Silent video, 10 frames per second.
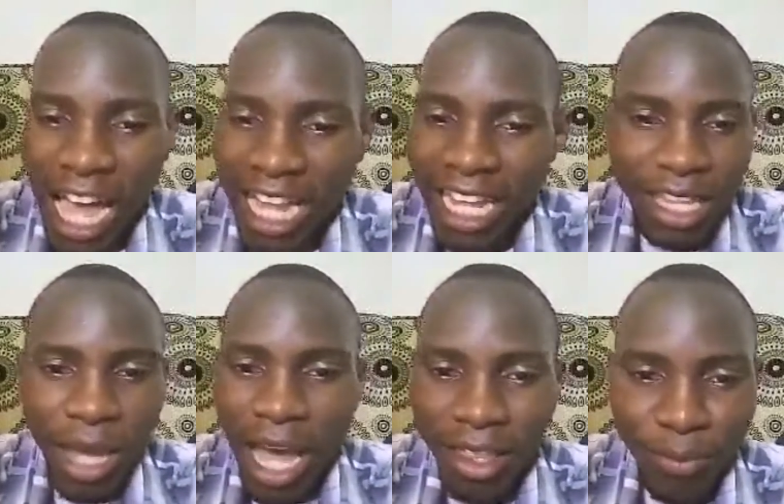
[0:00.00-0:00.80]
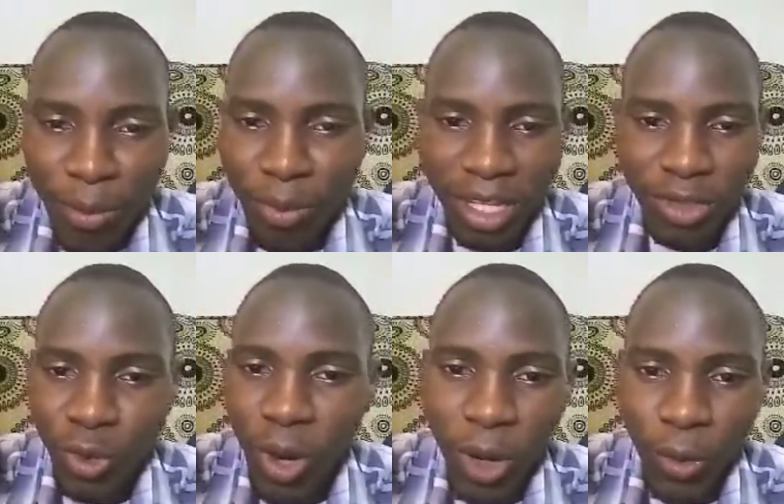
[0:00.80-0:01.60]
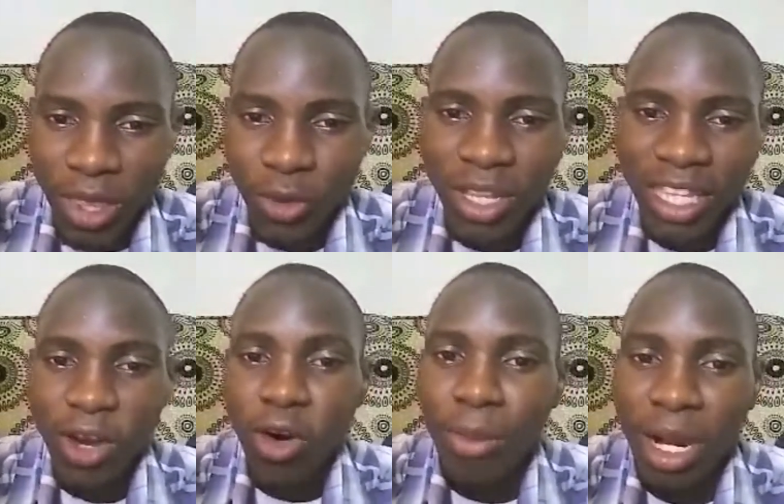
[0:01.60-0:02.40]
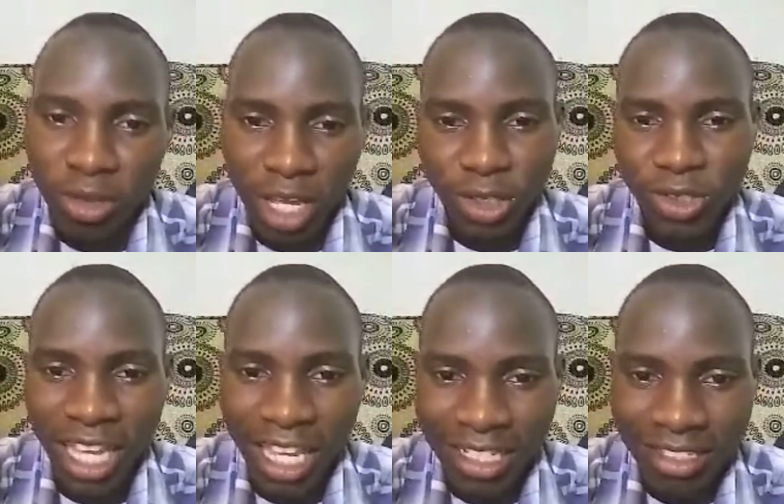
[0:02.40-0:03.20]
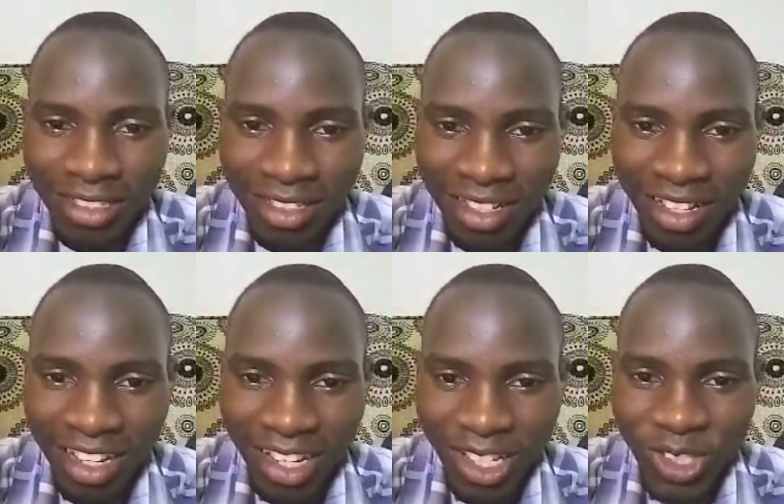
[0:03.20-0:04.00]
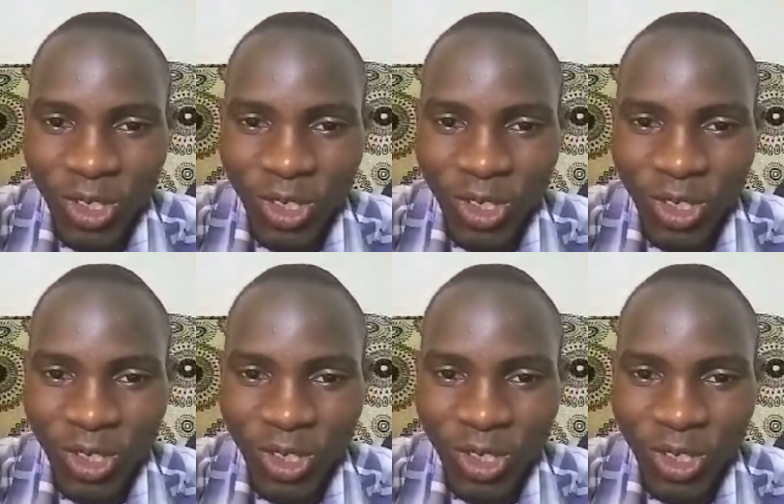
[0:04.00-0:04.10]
another other people that we work with when they go back to their societies. Mm.